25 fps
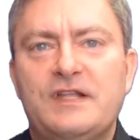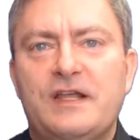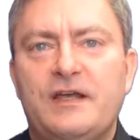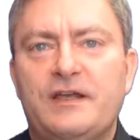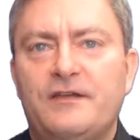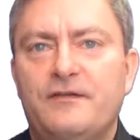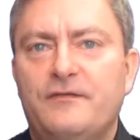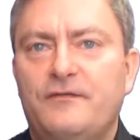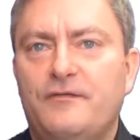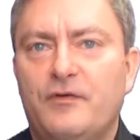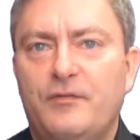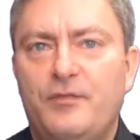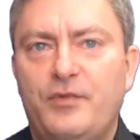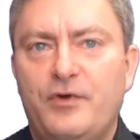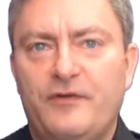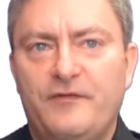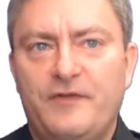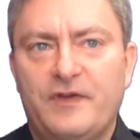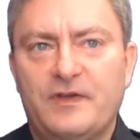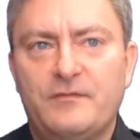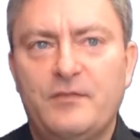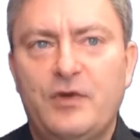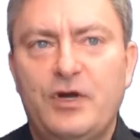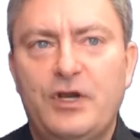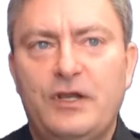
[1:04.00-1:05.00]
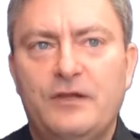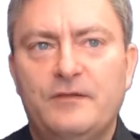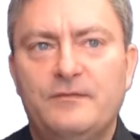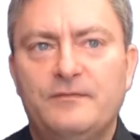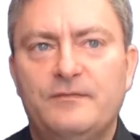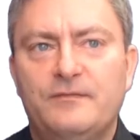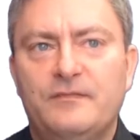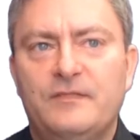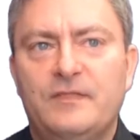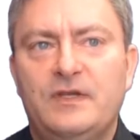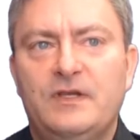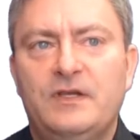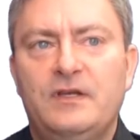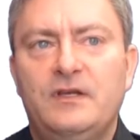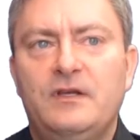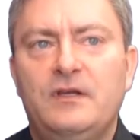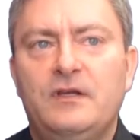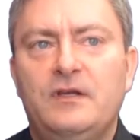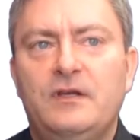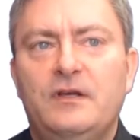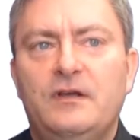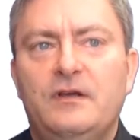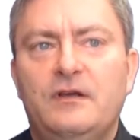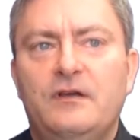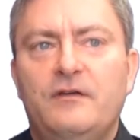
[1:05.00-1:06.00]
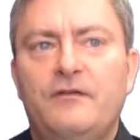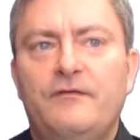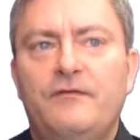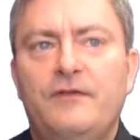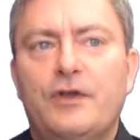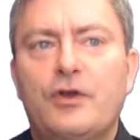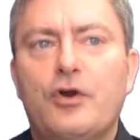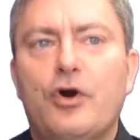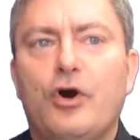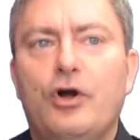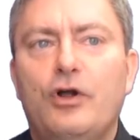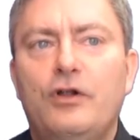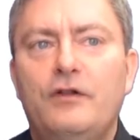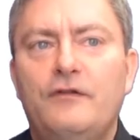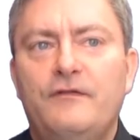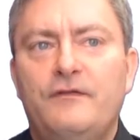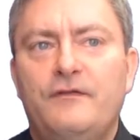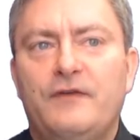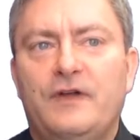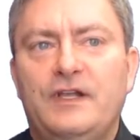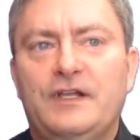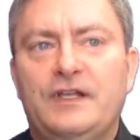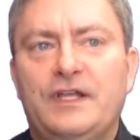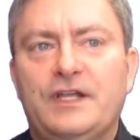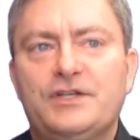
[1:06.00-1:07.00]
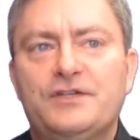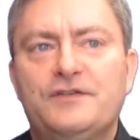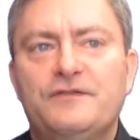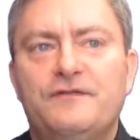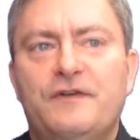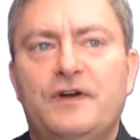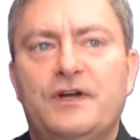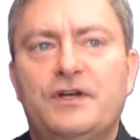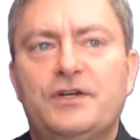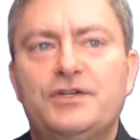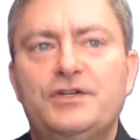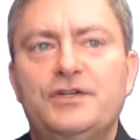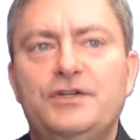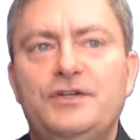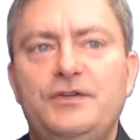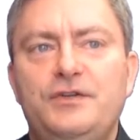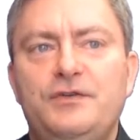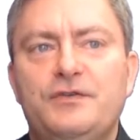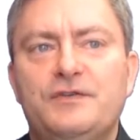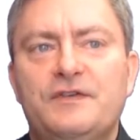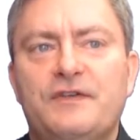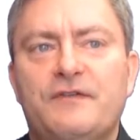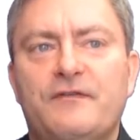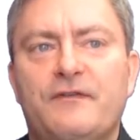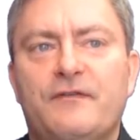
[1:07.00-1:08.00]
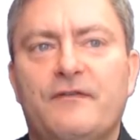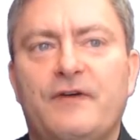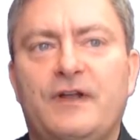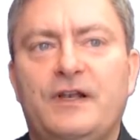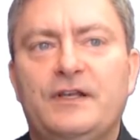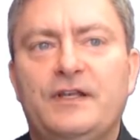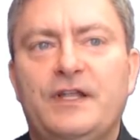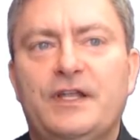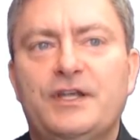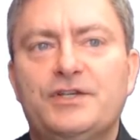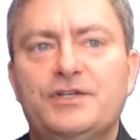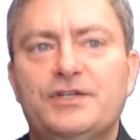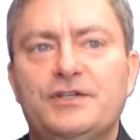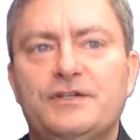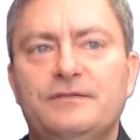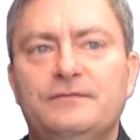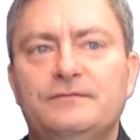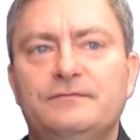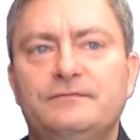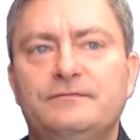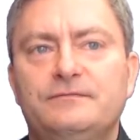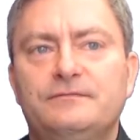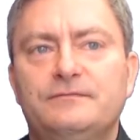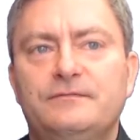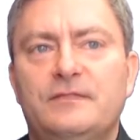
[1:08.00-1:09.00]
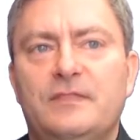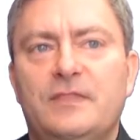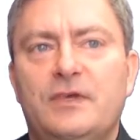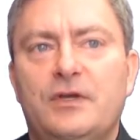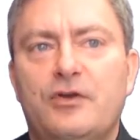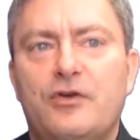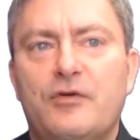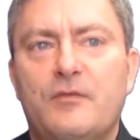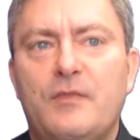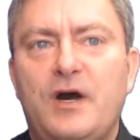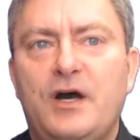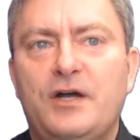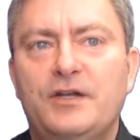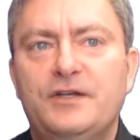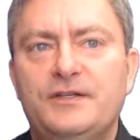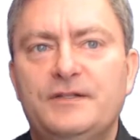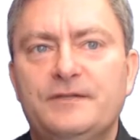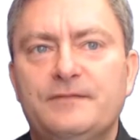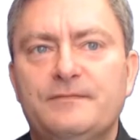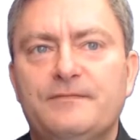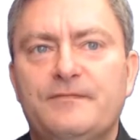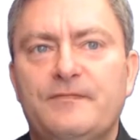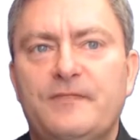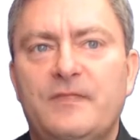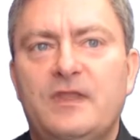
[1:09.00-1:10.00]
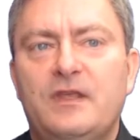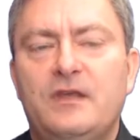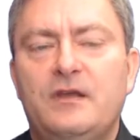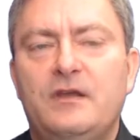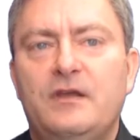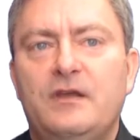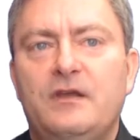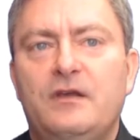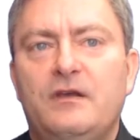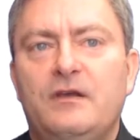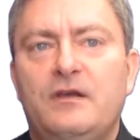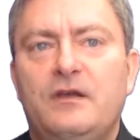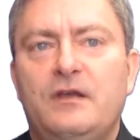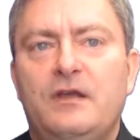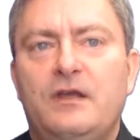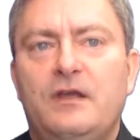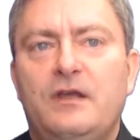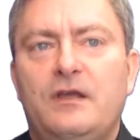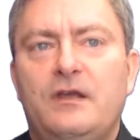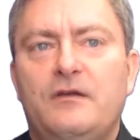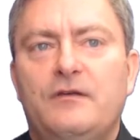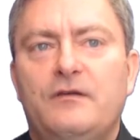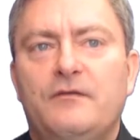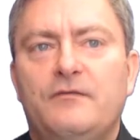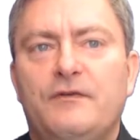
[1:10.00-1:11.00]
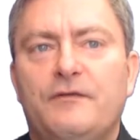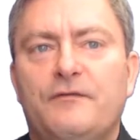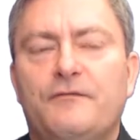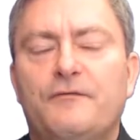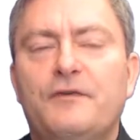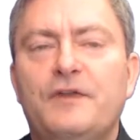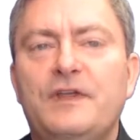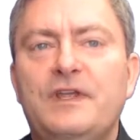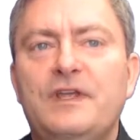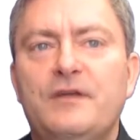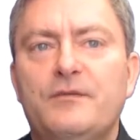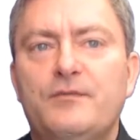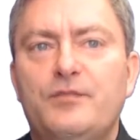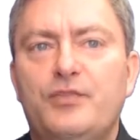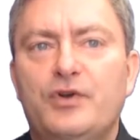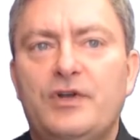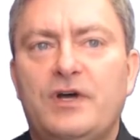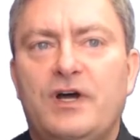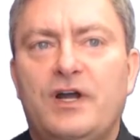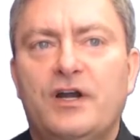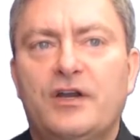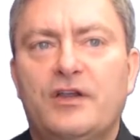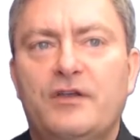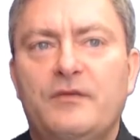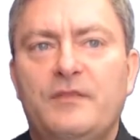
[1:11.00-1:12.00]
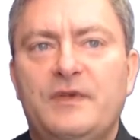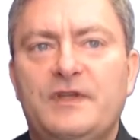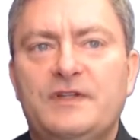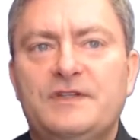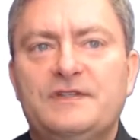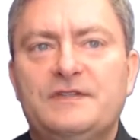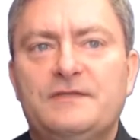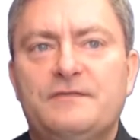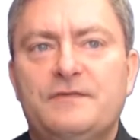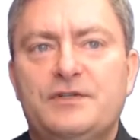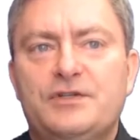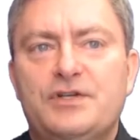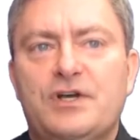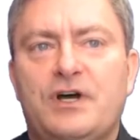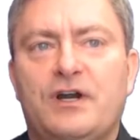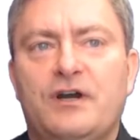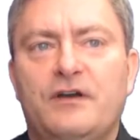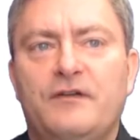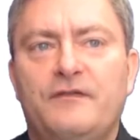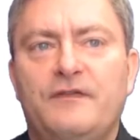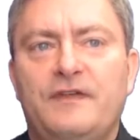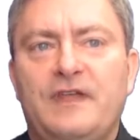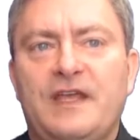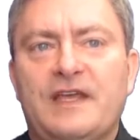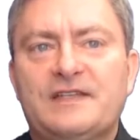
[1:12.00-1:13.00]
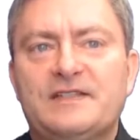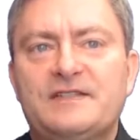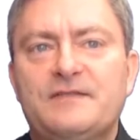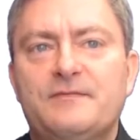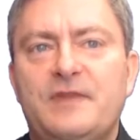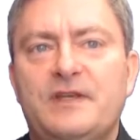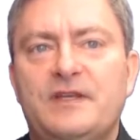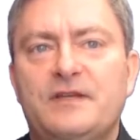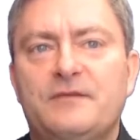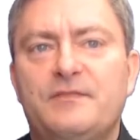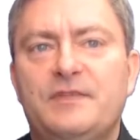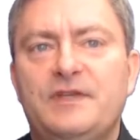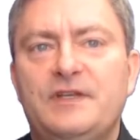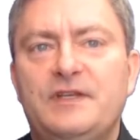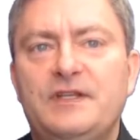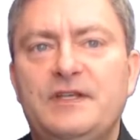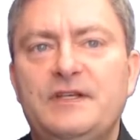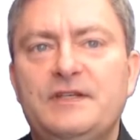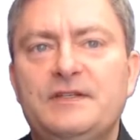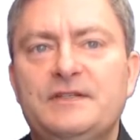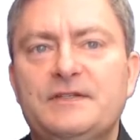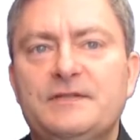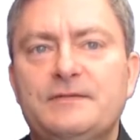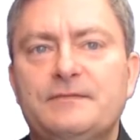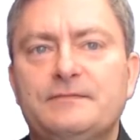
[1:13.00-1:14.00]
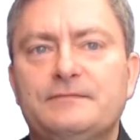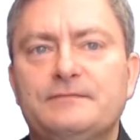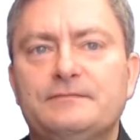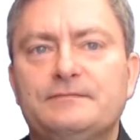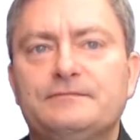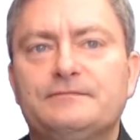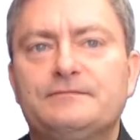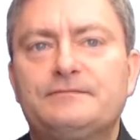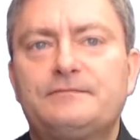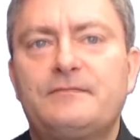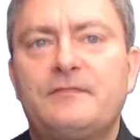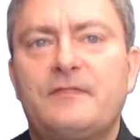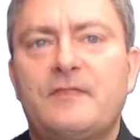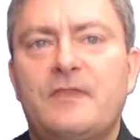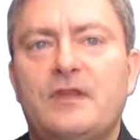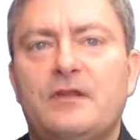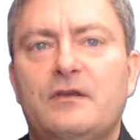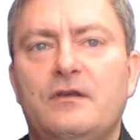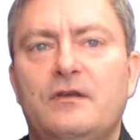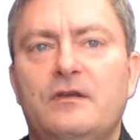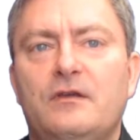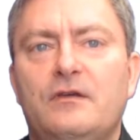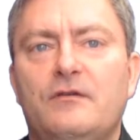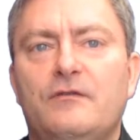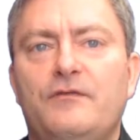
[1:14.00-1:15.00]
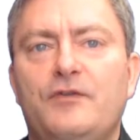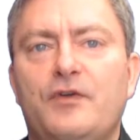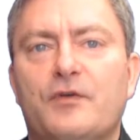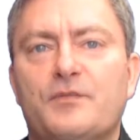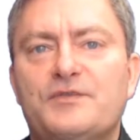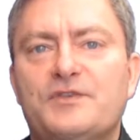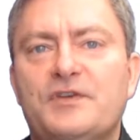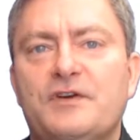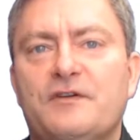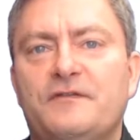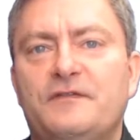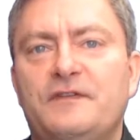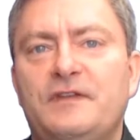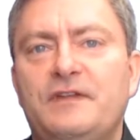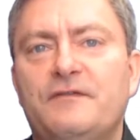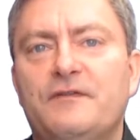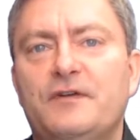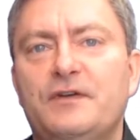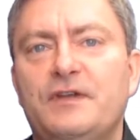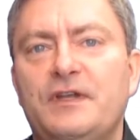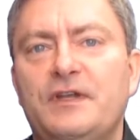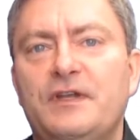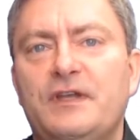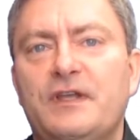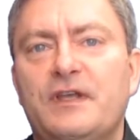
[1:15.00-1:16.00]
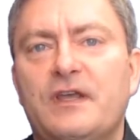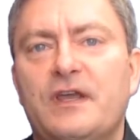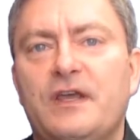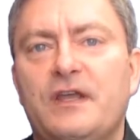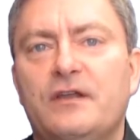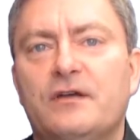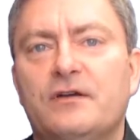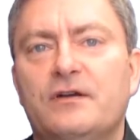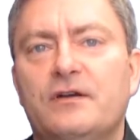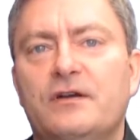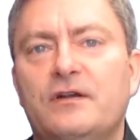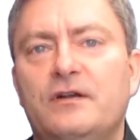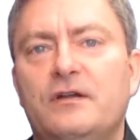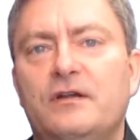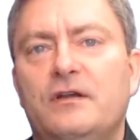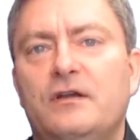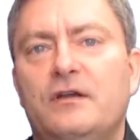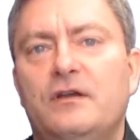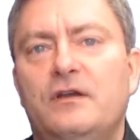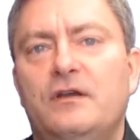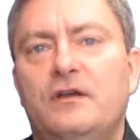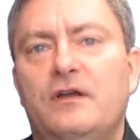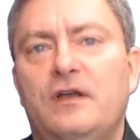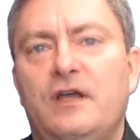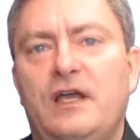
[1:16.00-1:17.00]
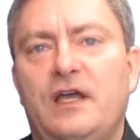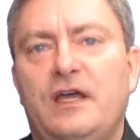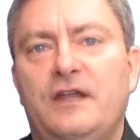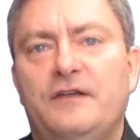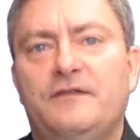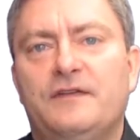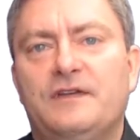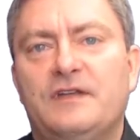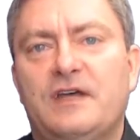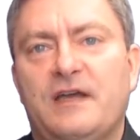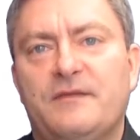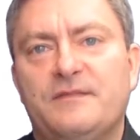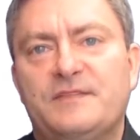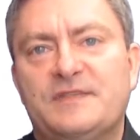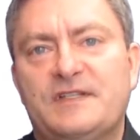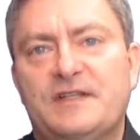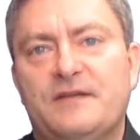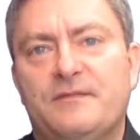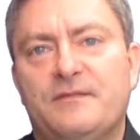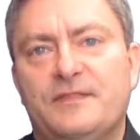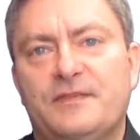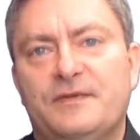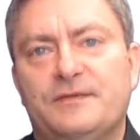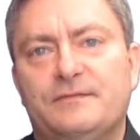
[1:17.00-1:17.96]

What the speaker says: like for a perfect model. We call the validation function using the validation command with 3 input arguments, which are the estimated PDs, the observed default indicator, and the timestamp.